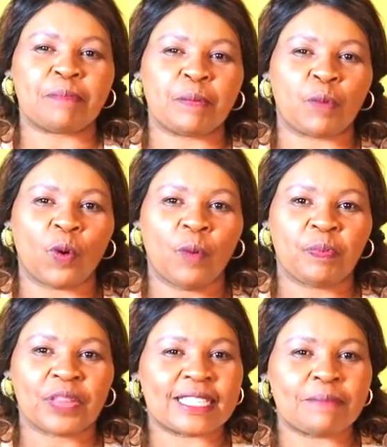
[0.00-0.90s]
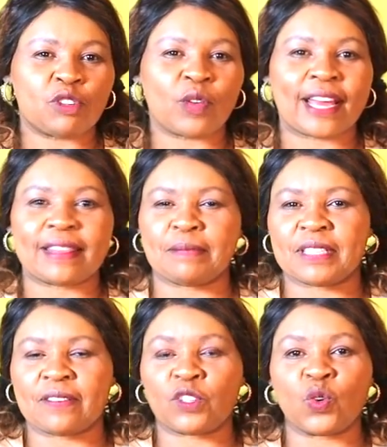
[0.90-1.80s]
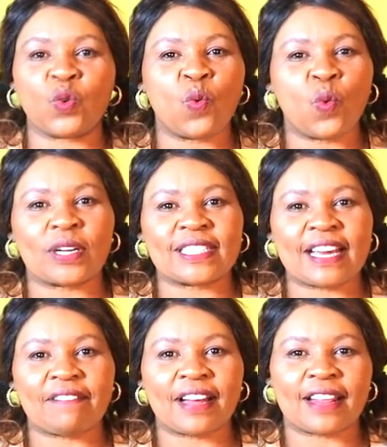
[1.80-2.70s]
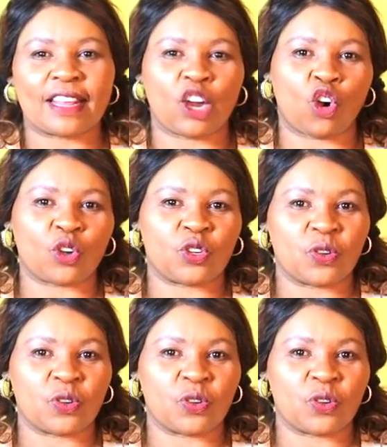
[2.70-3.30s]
people seem to get themselves to do whatever they ought